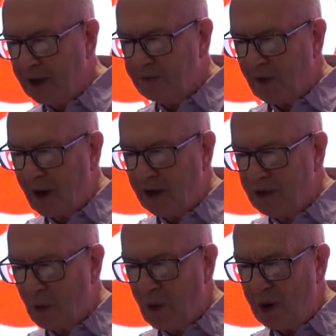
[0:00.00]
as far
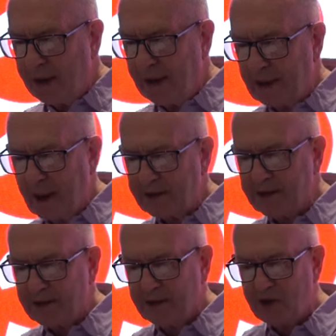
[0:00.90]
as the working class
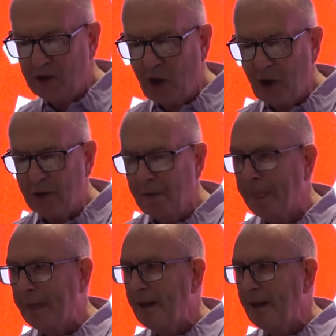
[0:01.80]
is concerned.